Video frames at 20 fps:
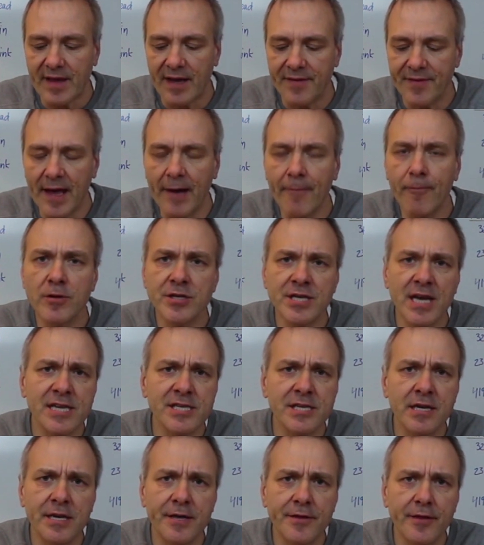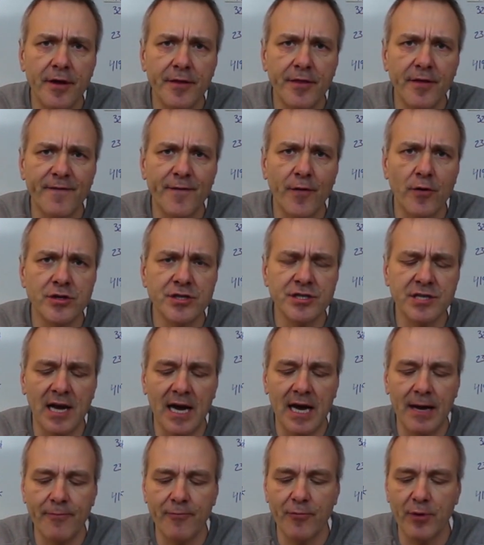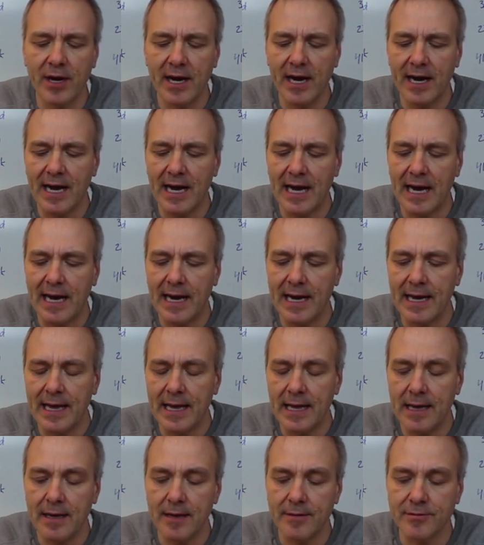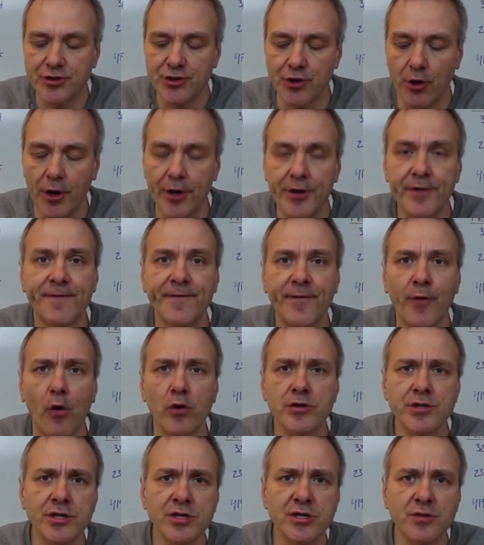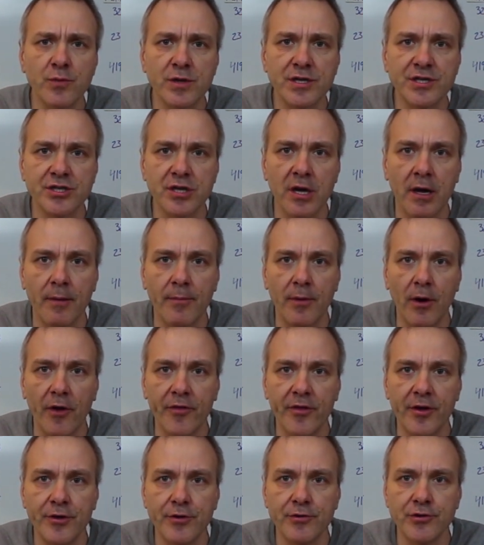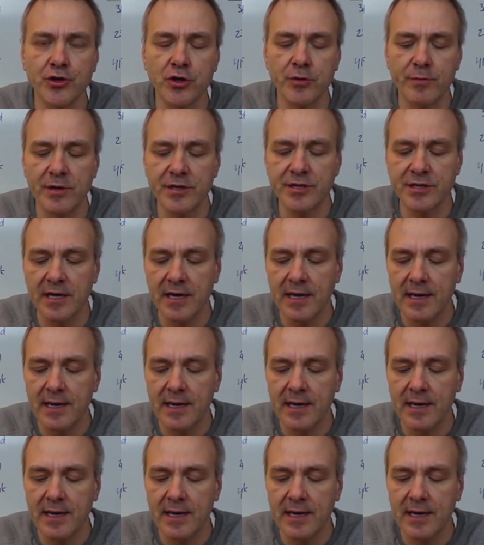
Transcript: That was actually the first time where I had joined forces with some other YouTubers,